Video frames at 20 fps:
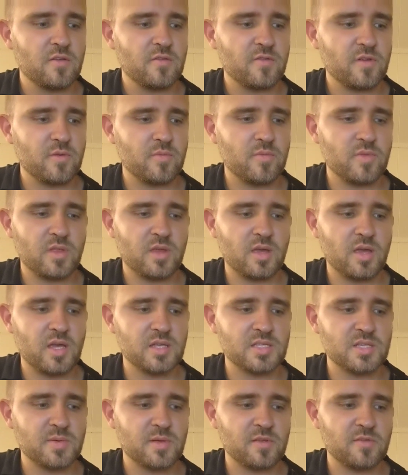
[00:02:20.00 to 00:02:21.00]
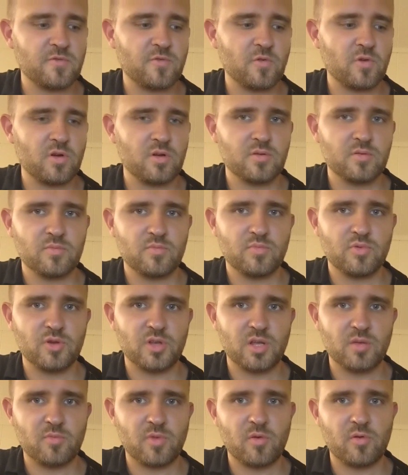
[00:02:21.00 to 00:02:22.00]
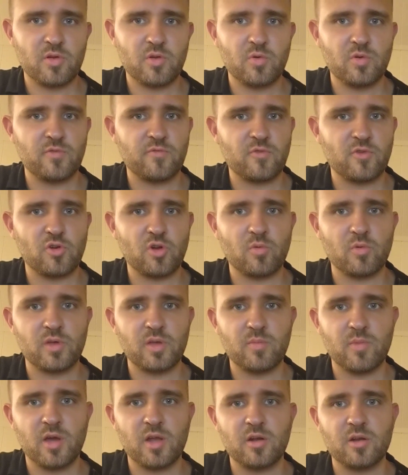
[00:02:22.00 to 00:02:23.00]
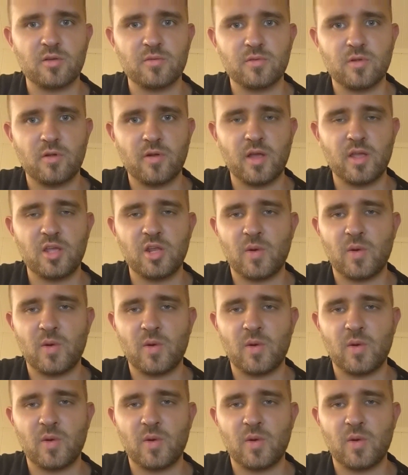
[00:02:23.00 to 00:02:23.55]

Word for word: from the A suspended four, putting them right where you would for normal E minor, all right?